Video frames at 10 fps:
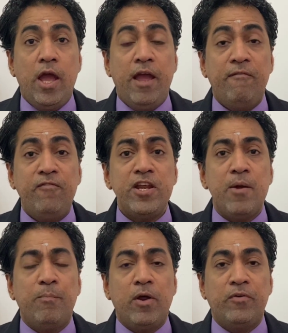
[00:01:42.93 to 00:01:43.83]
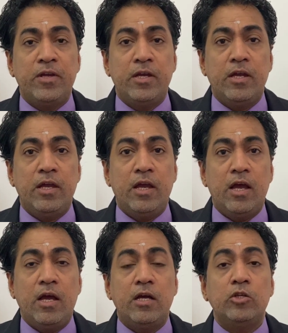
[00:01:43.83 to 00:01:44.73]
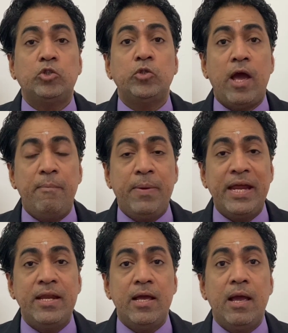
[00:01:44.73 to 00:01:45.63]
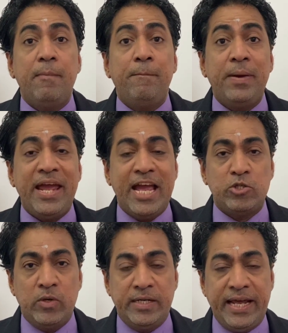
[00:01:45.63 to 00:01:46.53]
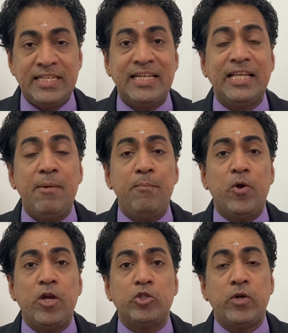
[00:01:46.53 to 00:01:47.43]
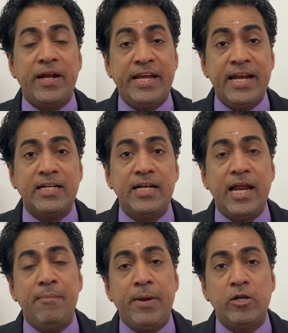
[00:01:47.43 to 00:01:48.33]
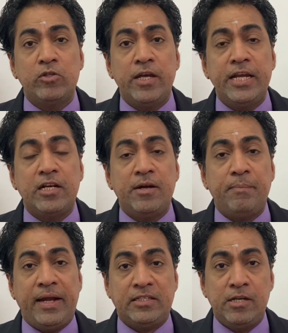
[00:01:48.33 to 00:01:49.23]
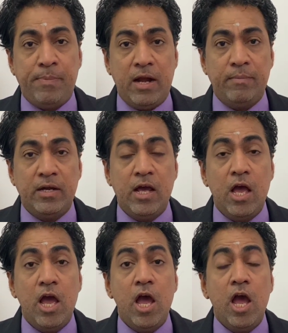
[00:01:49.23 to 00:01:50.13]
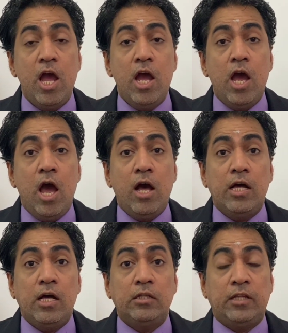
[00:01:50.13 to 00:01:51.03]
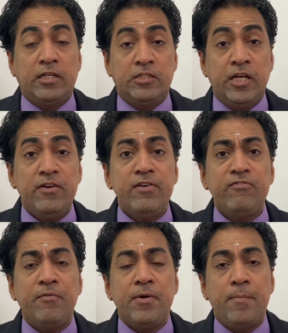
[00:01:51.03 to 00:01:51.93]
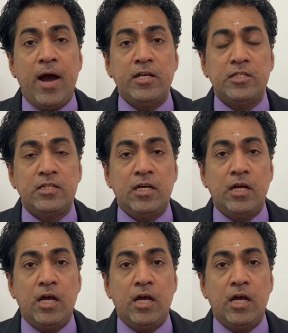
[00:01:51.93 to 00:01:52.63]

every employee should have paid pay as you earn tax, and the employer should have deducted and paid to the income tax department. That is January, February, March,